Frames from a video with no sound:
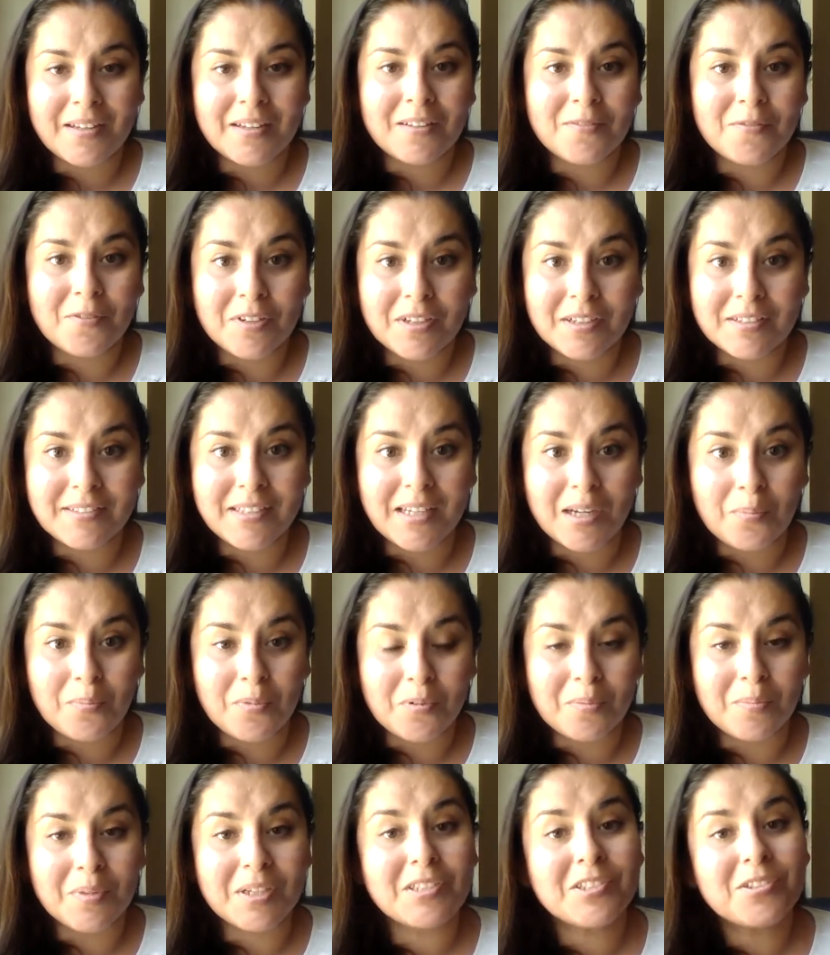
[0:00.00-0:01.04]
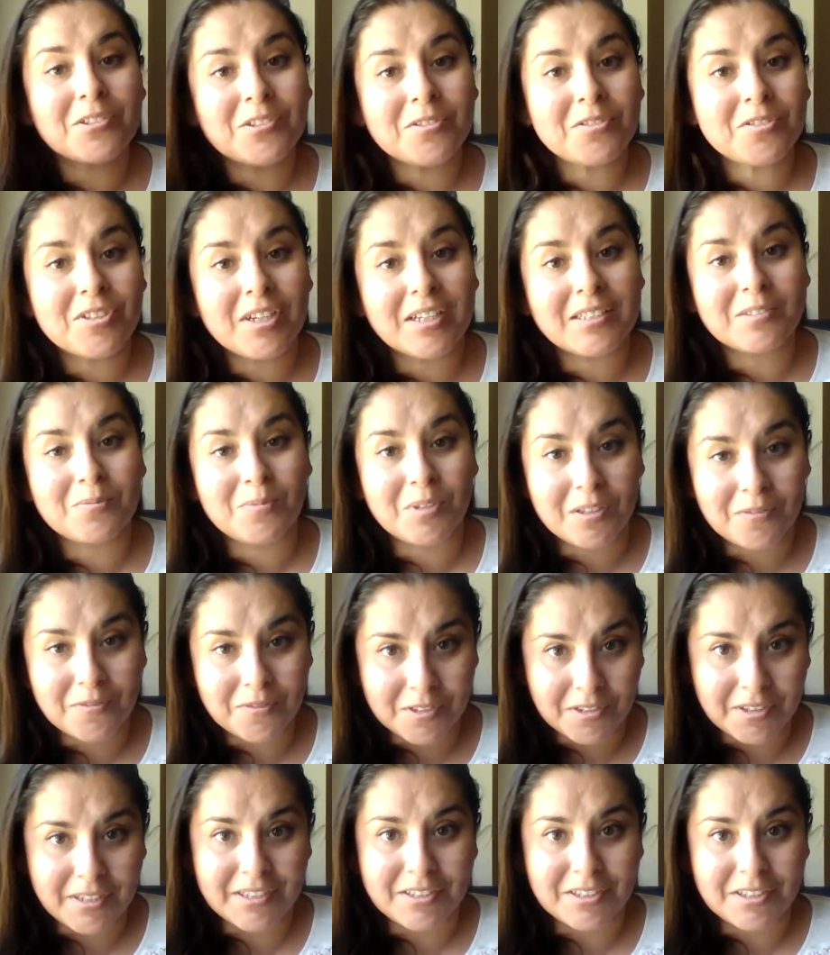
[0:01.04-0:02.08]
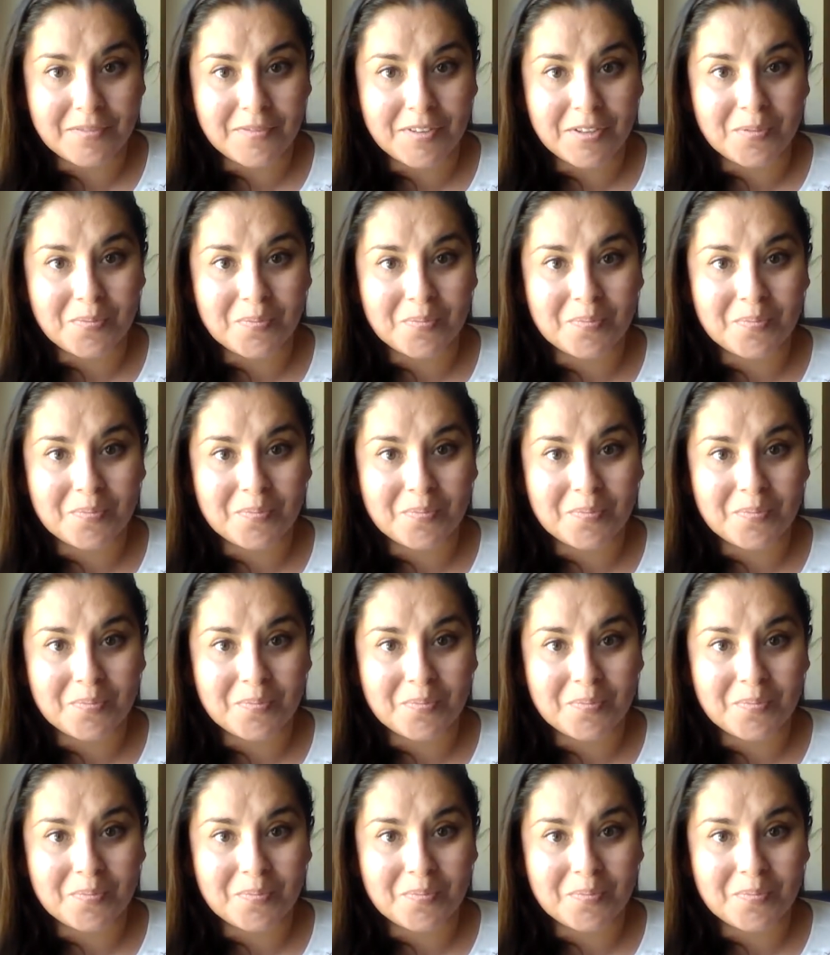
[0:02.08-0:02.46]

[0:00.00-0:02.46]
For example, make sure you dress well for your interview.